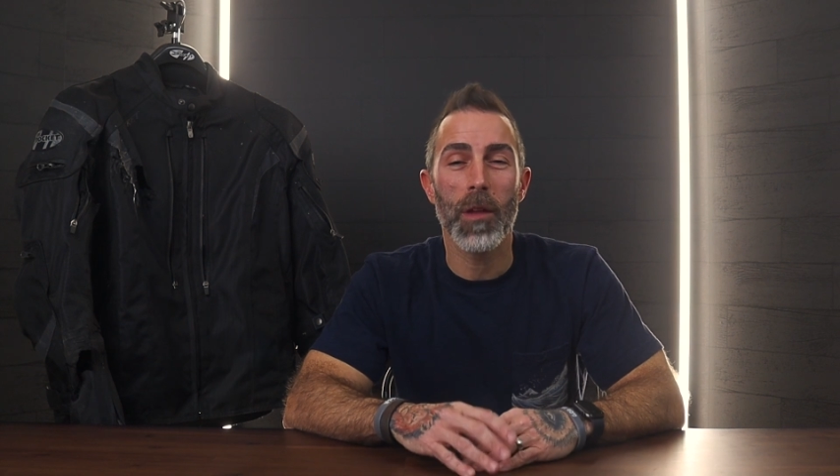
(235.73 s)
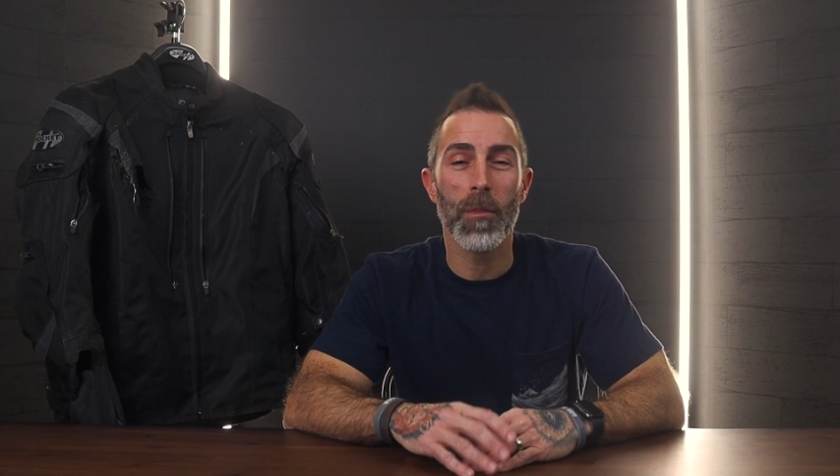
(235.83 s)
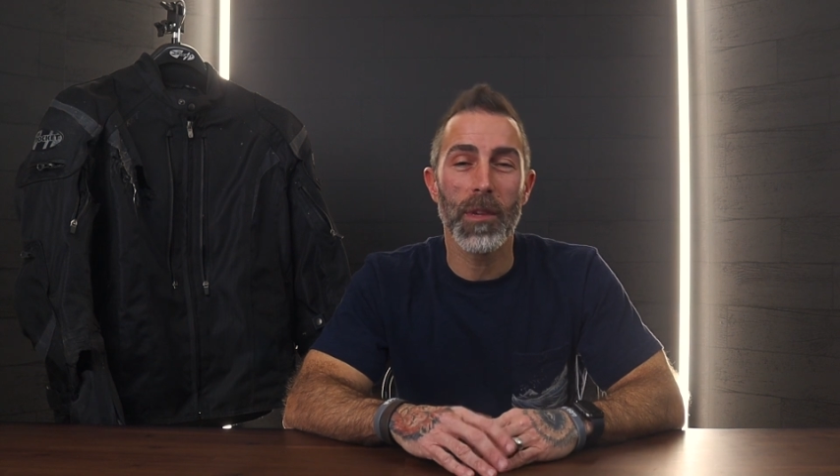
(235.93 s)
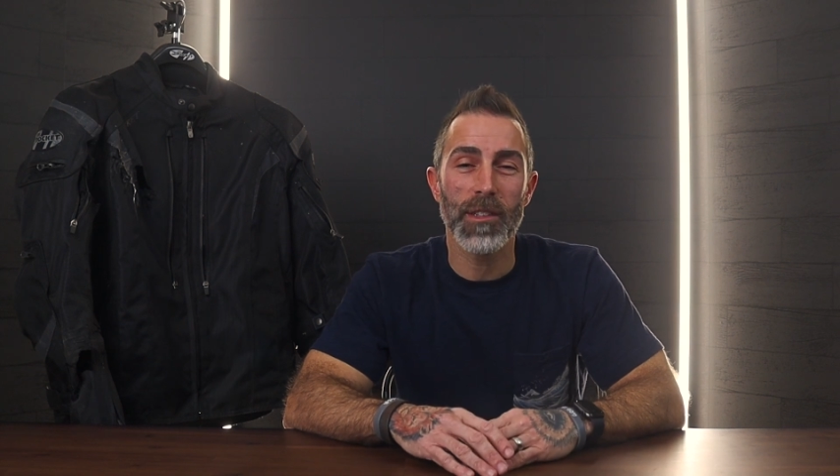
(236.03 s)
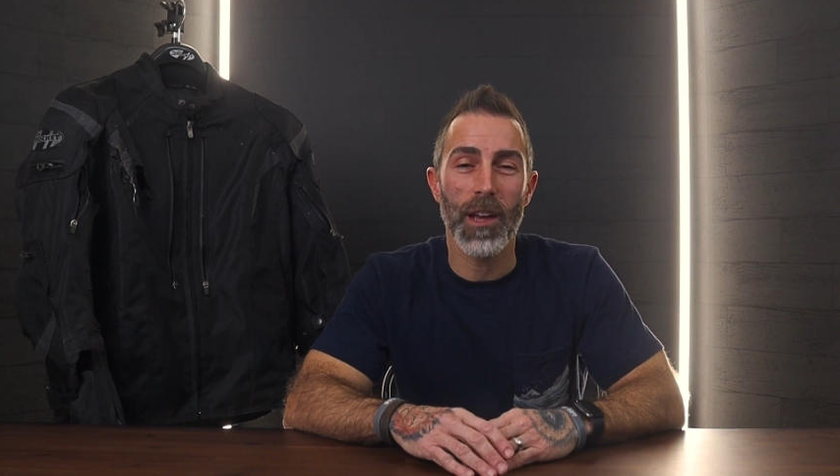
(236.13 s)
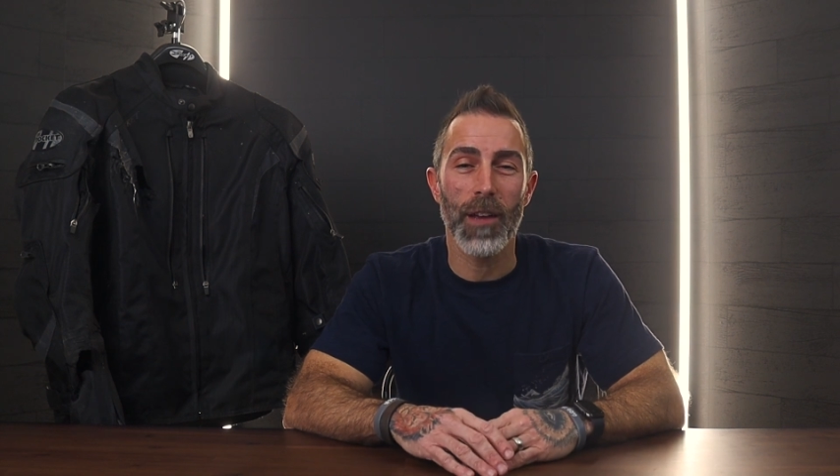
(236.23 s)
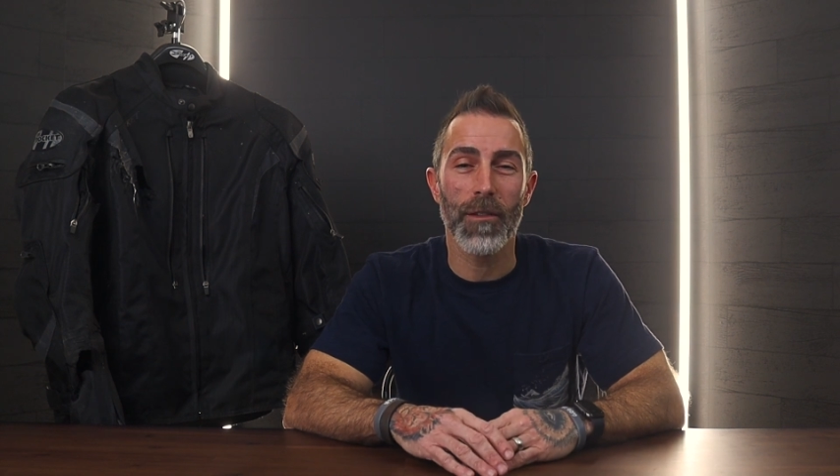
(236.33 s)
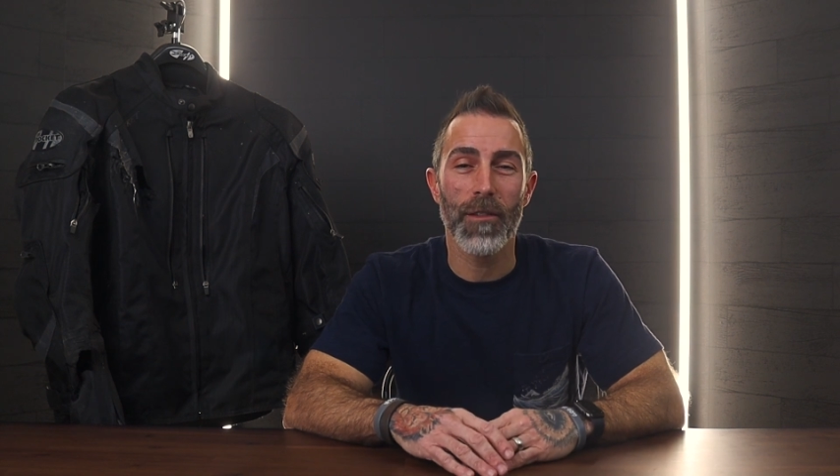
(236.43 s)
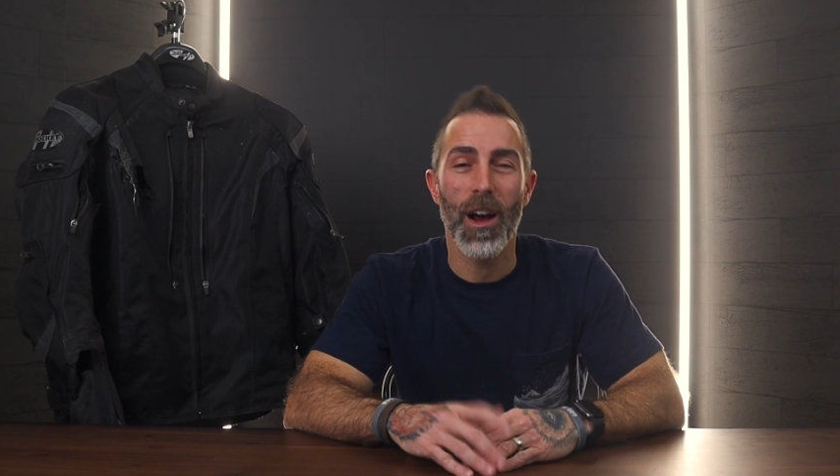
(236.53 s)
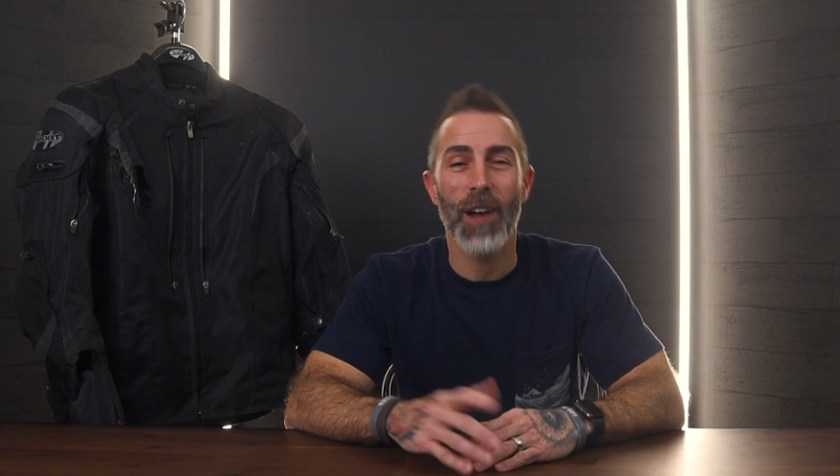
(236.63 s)
and be safe.
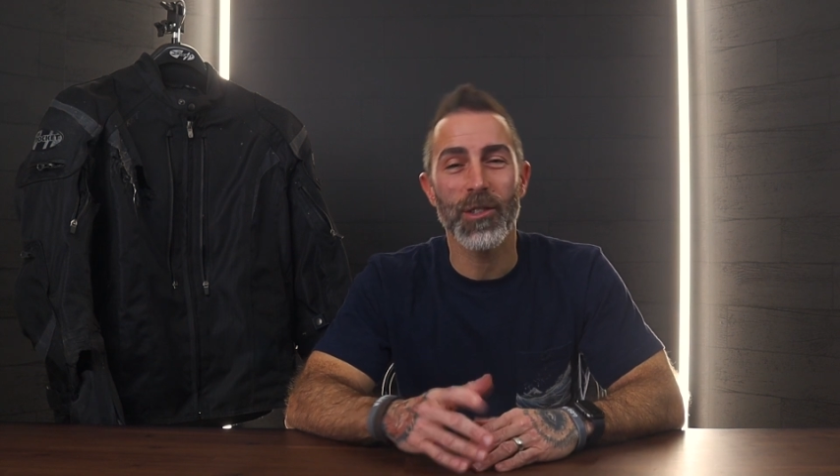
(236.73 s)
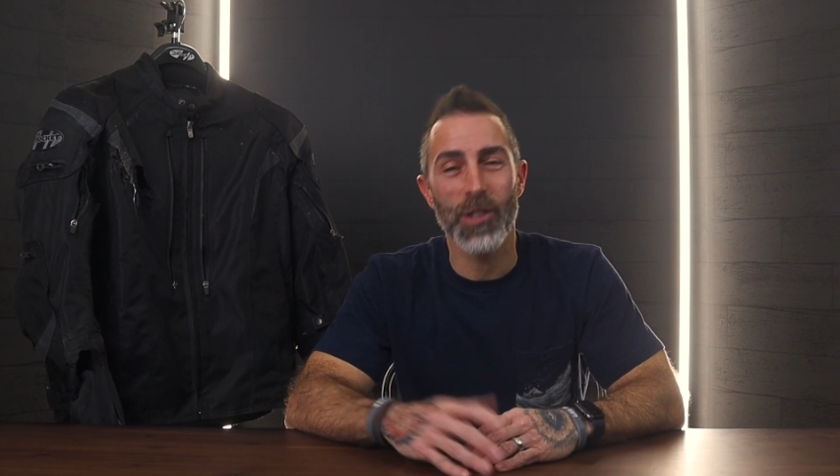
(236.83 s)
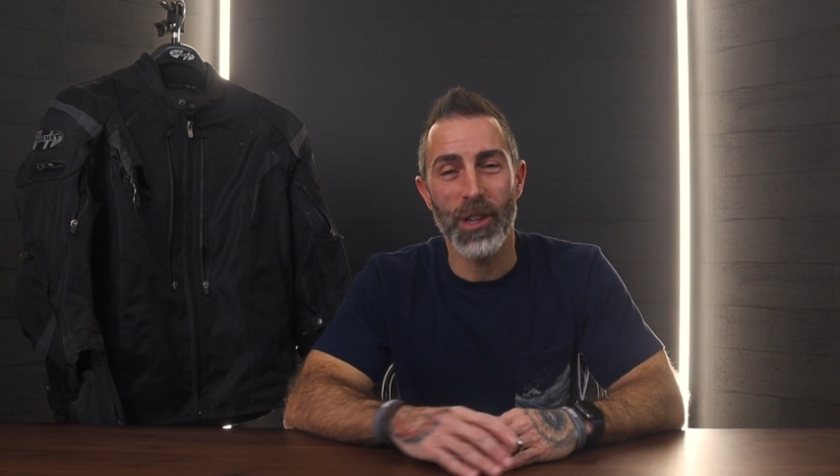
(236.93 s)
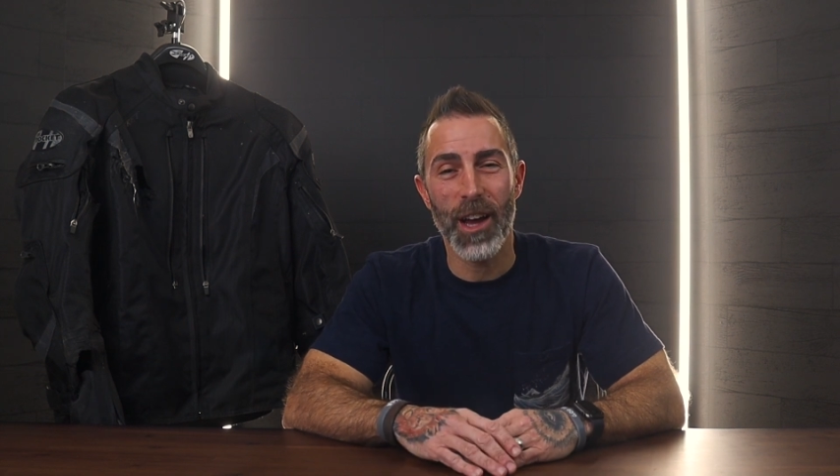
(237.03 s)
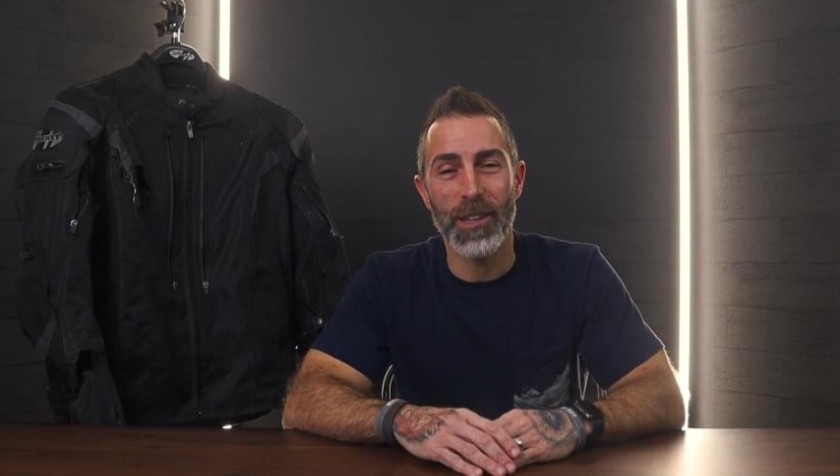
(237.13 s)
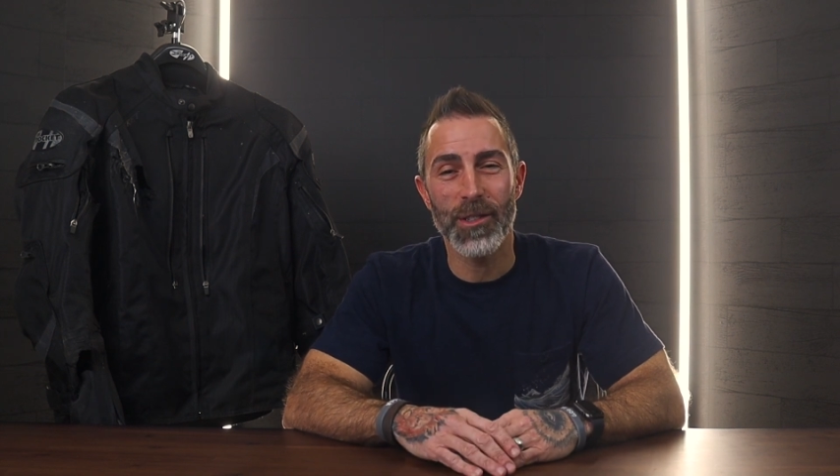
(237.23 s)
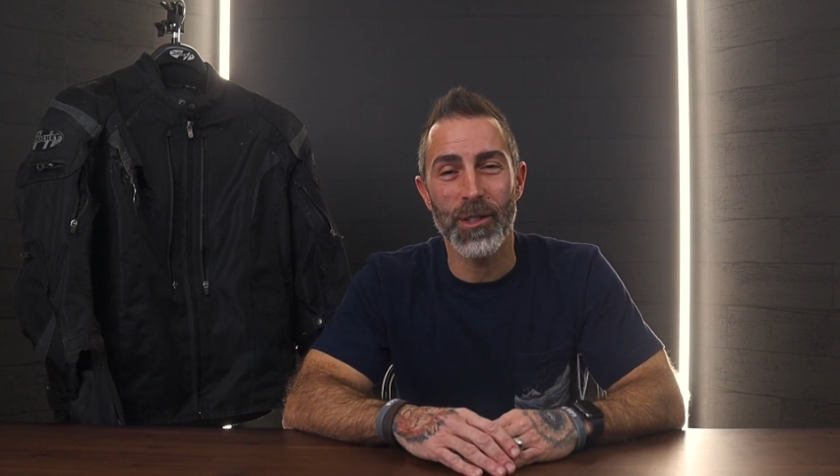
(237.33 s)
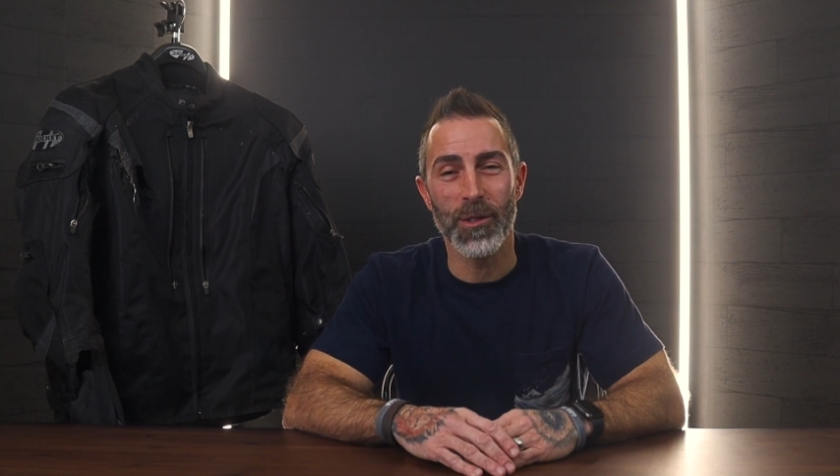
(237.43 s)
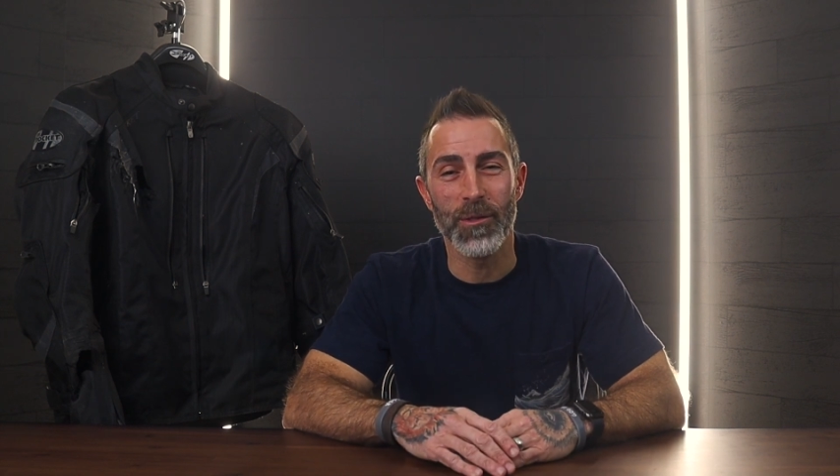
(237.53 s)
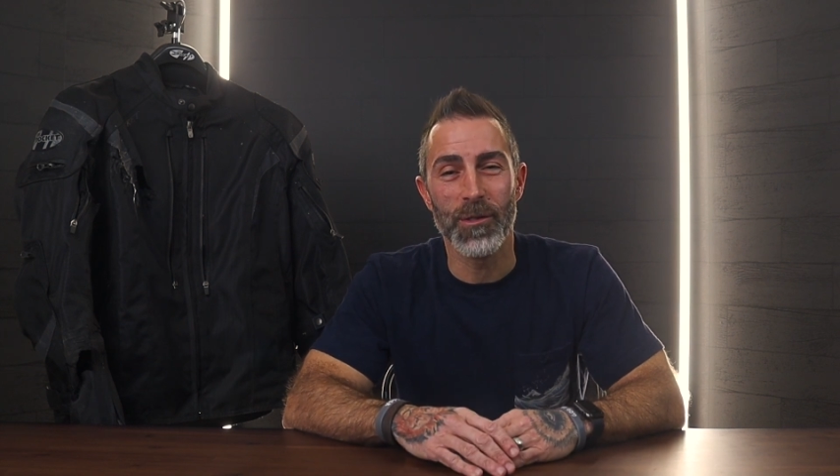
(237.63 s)
I'll see you guys
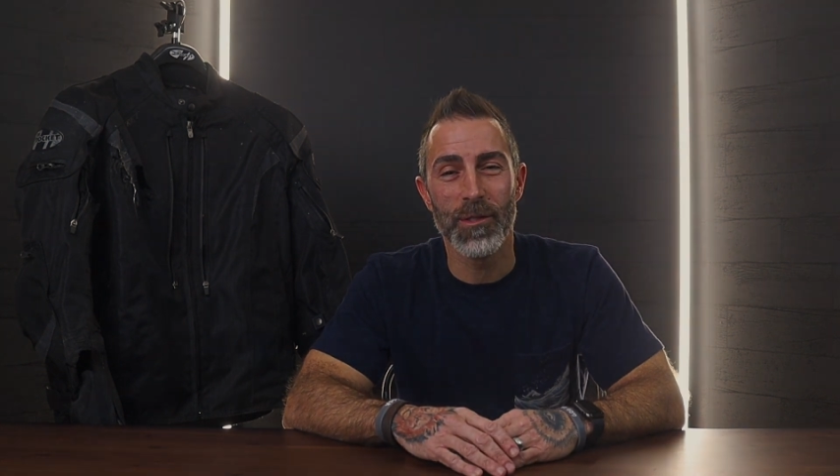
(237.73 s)
soon.